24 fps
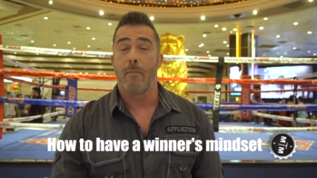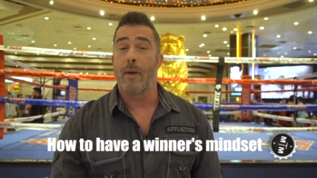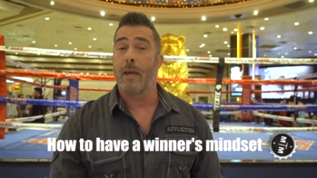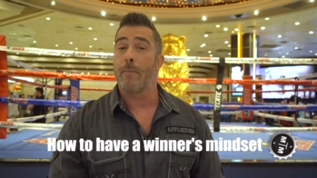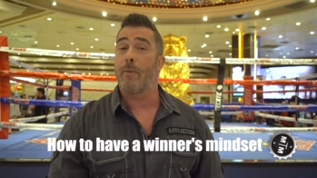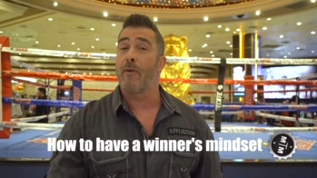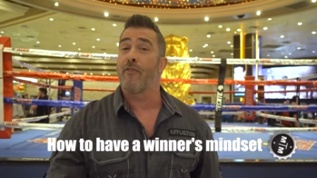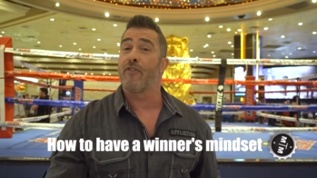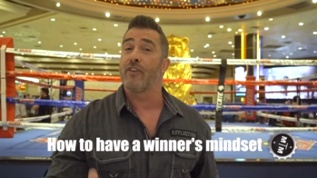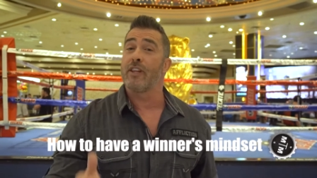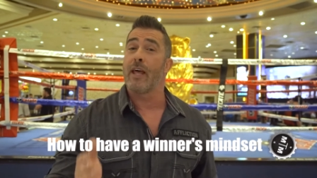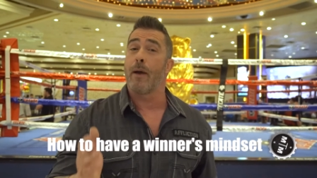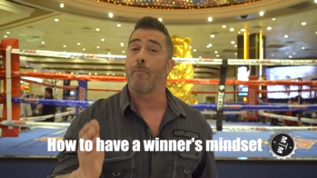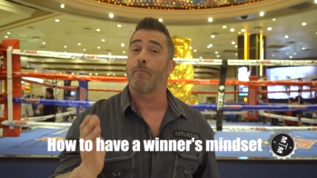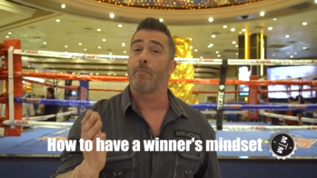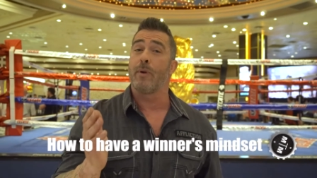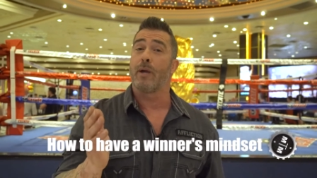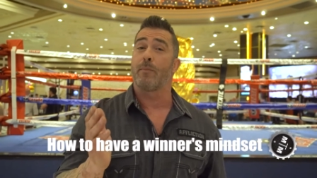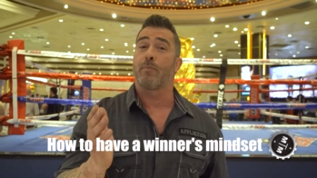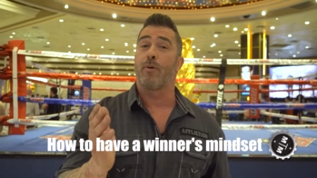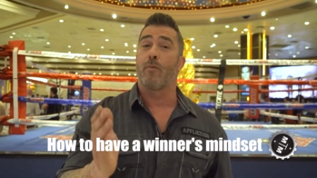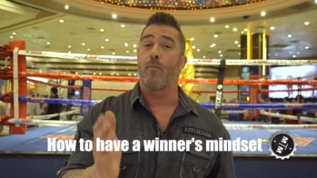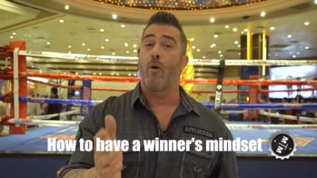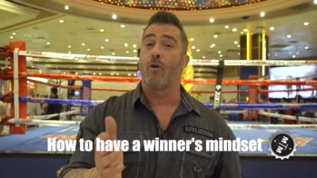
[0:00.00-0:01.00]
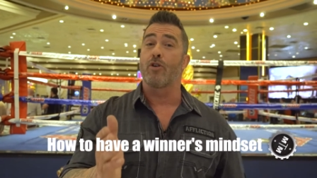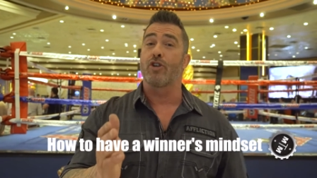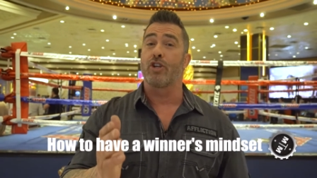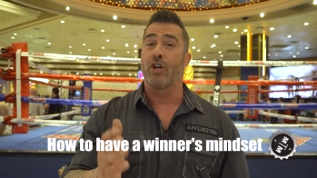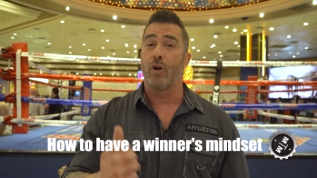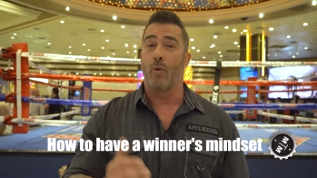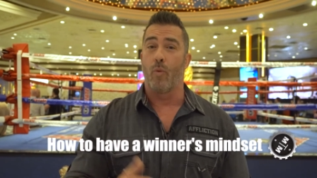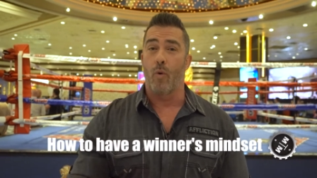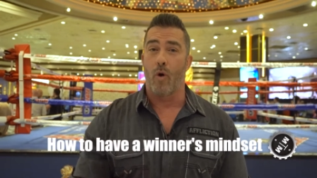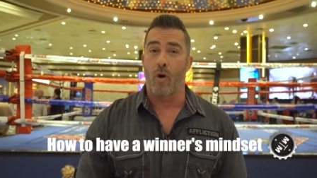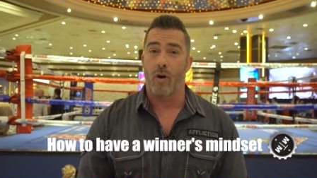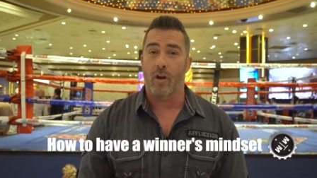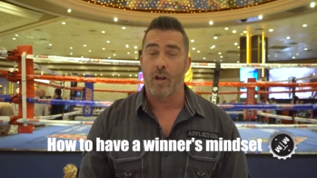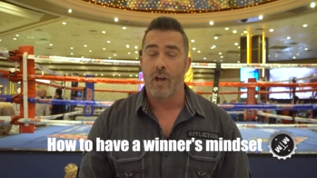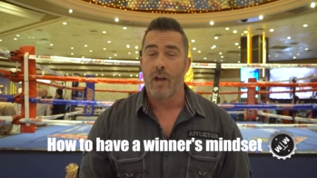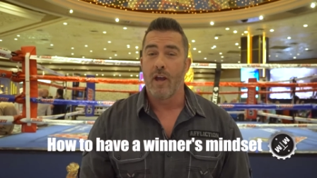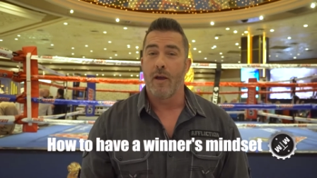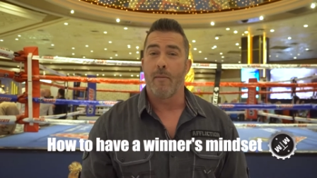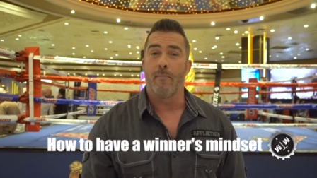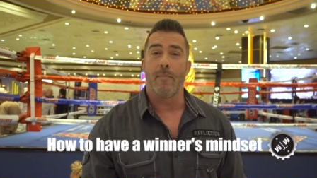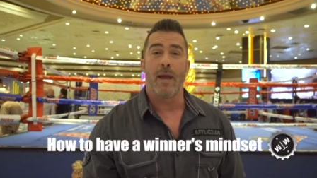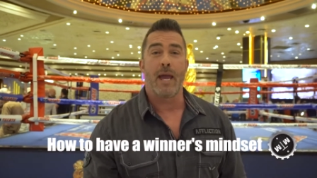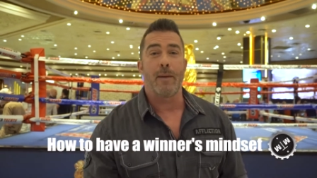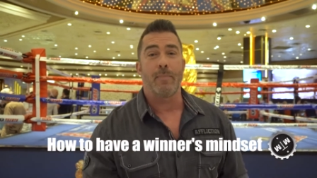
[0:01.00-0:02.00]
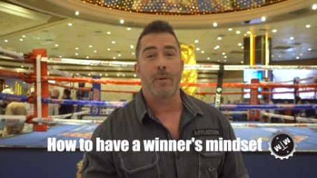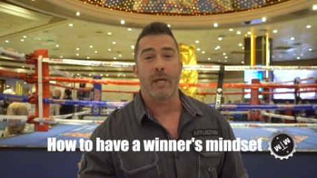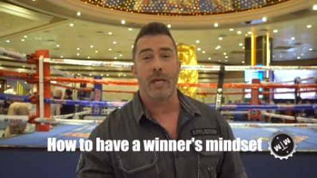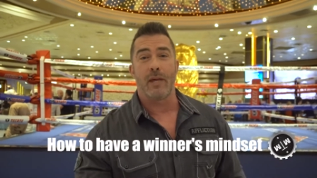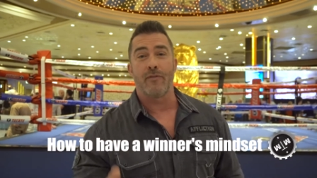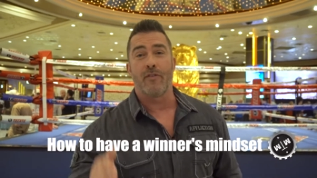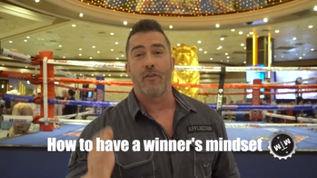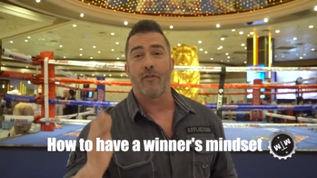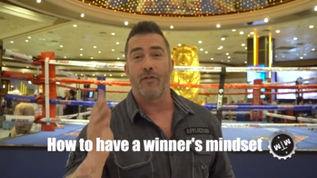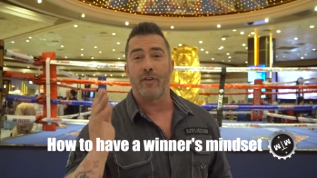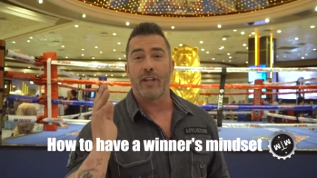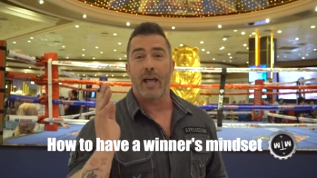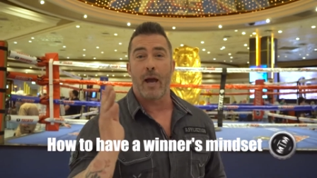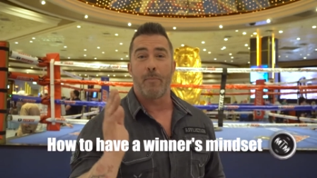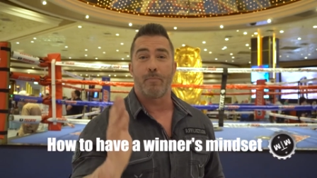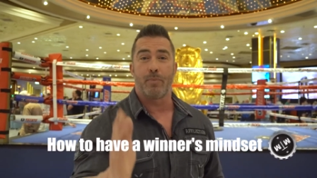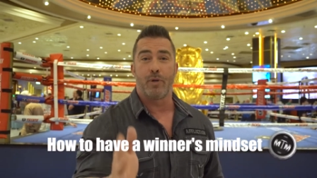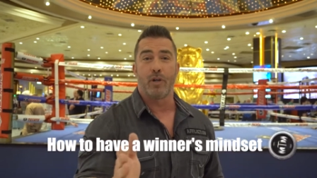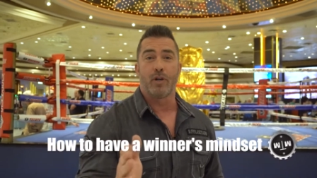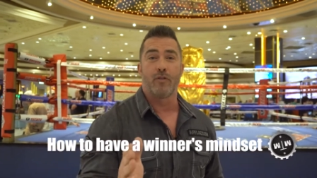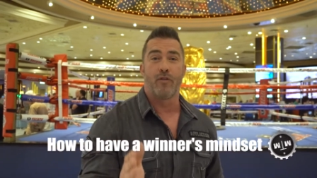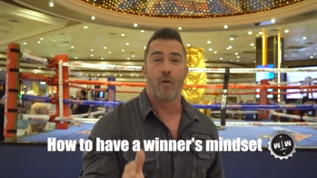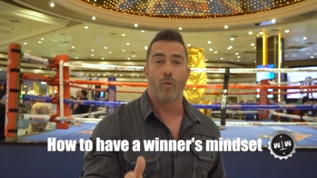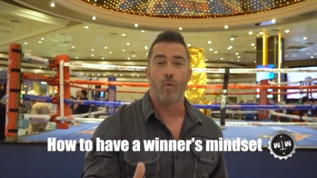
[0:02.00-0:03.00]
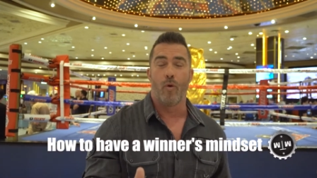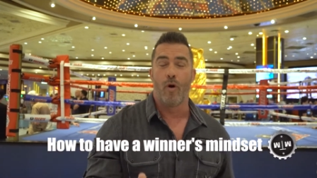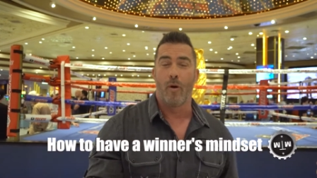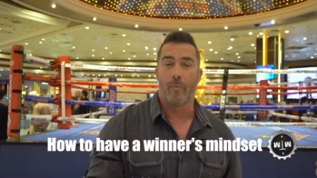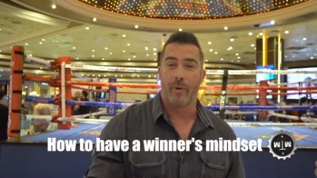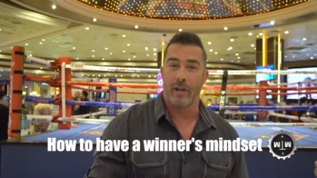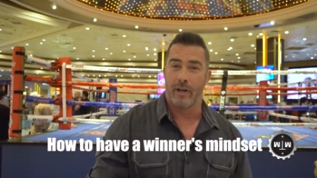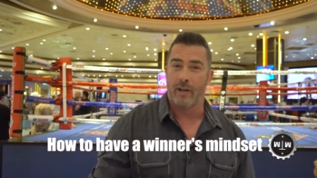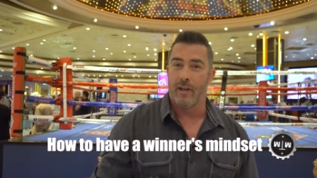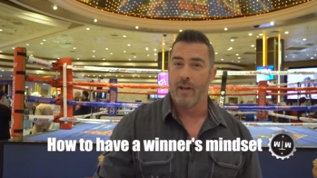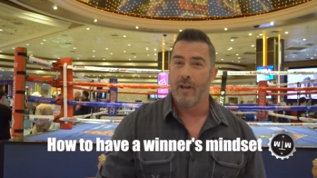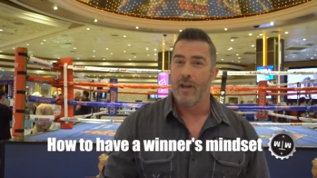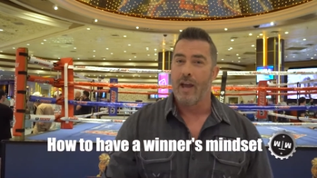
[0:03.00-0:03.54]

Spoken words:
maybe for that big promotion at work, maybe even for that beautiful woman.